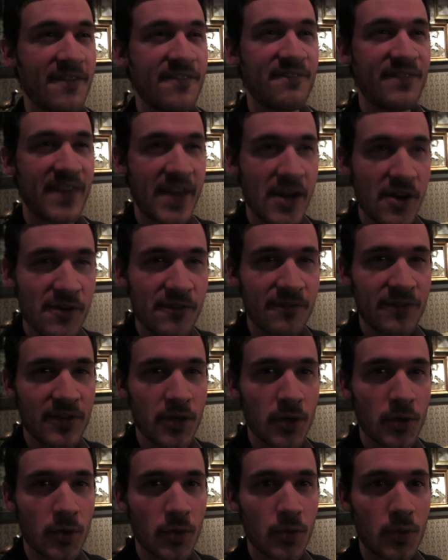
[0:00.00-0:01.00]

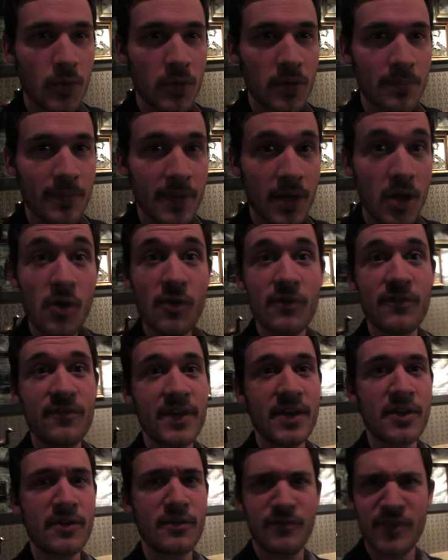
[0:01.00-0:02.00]
Fairview. I'm like, oh,
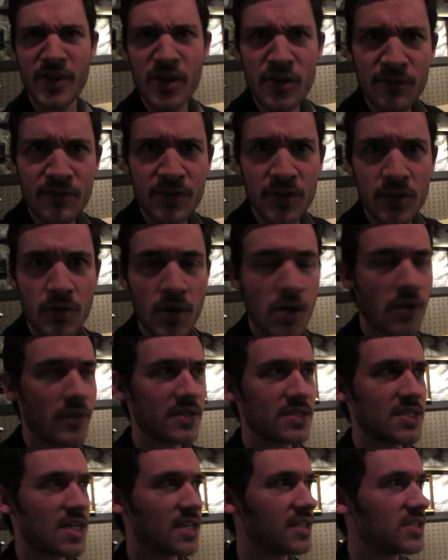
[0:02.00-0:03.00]
Fairview. Oh,
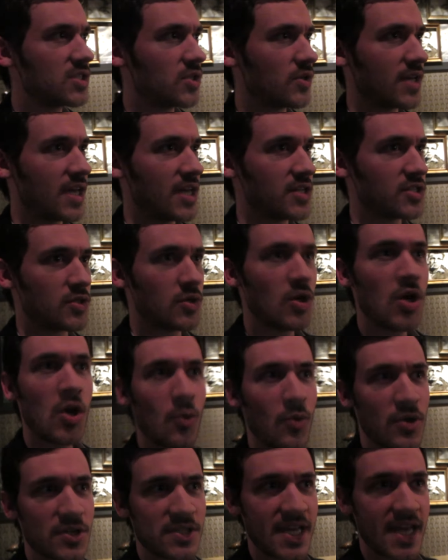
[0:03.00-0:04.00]
that's not this location.
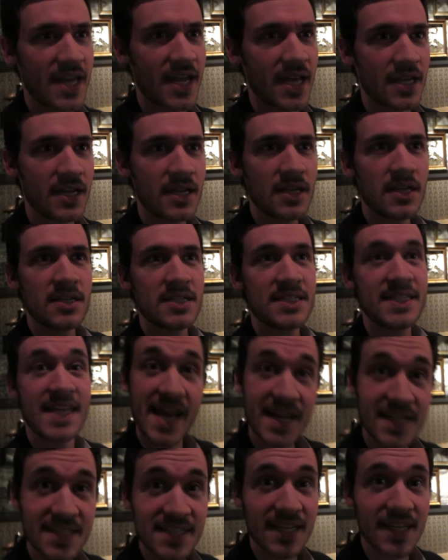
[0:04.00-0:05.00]
Where's that at?
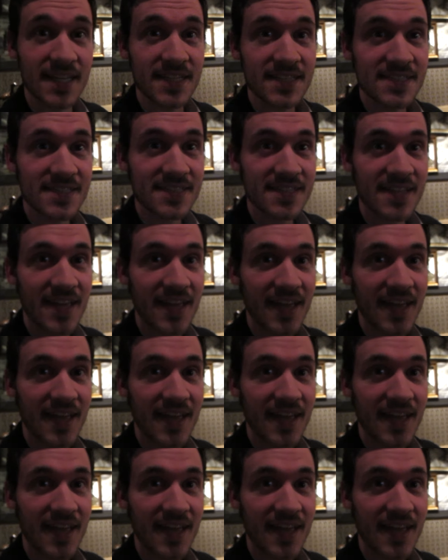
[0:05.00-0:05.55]
Texas.